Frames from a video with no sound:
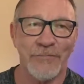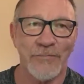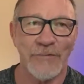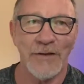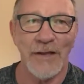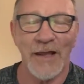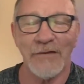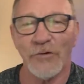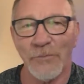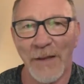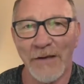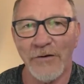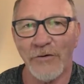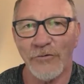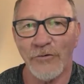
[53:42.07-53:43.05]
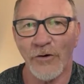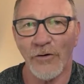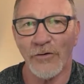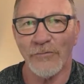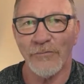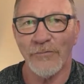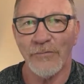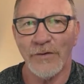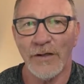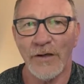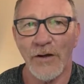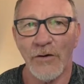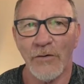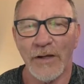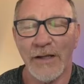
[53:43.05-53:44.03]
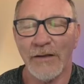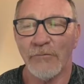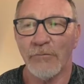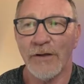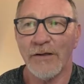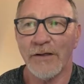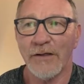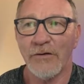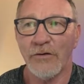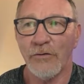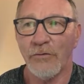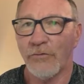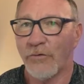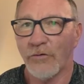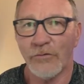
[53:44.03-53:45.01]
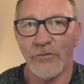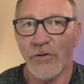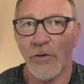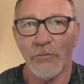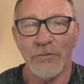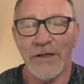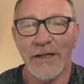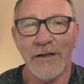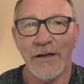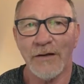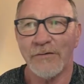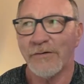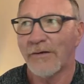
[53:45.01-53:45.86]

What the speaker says: expenditure. And really you just don't need it.